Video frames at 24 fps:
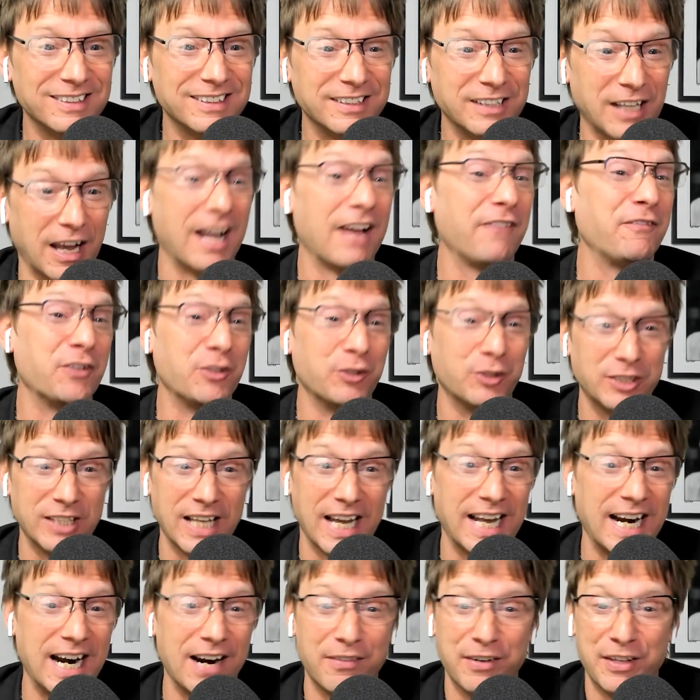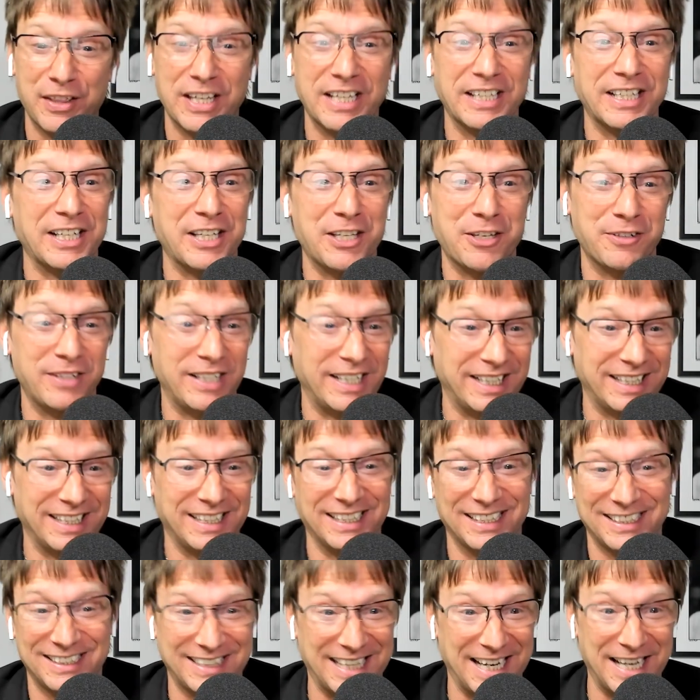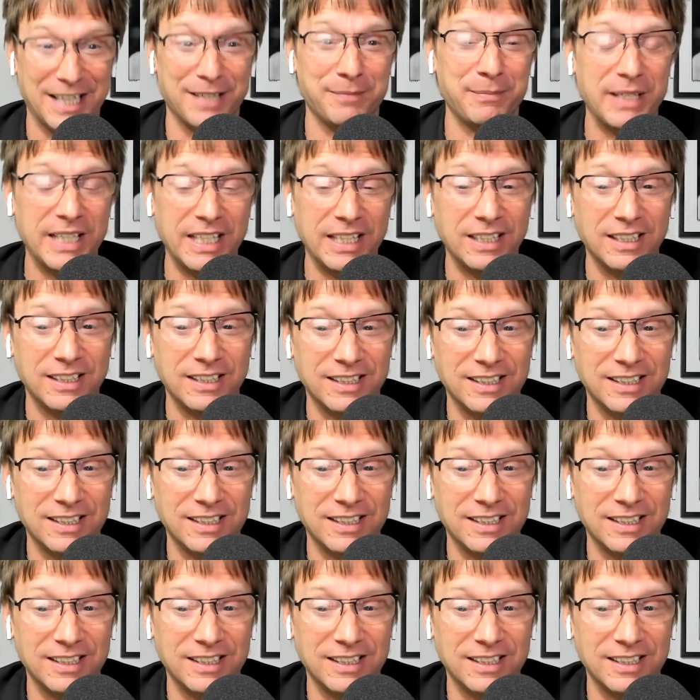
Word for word: Have you said everything that you needed to say to me?